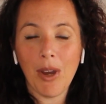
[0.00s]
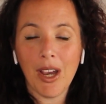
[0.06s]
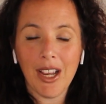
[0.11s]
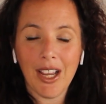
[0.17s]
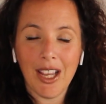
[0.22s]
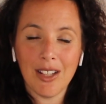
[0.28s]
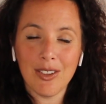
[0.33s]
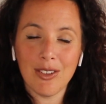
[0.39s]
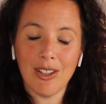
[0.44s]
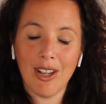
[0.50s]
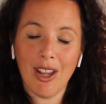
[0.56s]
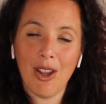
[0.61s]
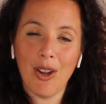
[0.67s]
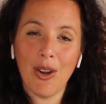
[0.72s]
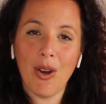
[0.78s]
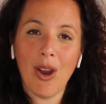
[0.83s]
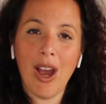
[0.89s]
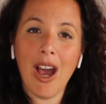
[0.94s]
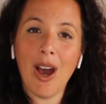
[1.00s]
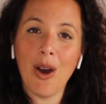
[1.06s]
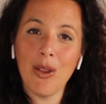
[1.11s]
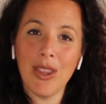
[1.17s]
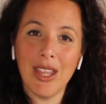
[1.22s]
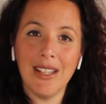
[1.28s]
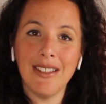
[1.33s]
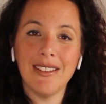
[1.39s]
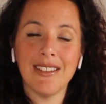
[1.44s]
I get to know
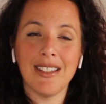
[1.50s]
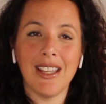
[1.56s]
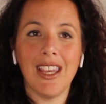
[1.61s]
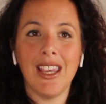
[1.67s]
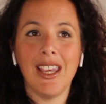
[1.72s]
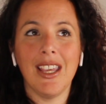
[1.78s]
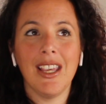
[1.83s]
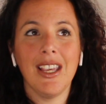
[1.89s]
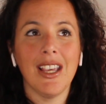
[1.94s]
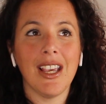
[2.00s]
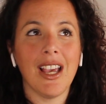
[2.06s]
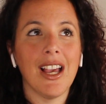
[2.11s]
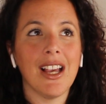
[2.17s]
how they sing.